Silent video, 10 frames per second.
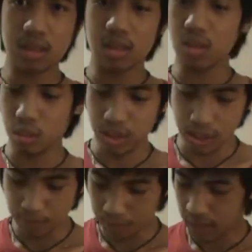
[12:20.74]
to hold it
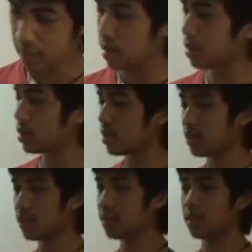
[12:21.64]
in place.
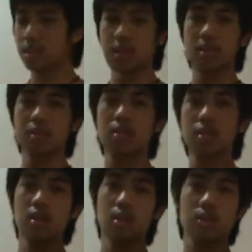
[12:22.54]
So
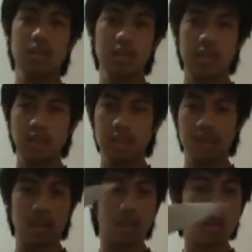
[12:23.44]
it goes in
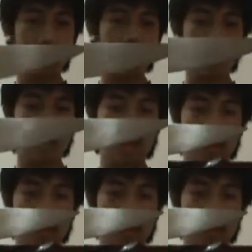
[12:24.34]
like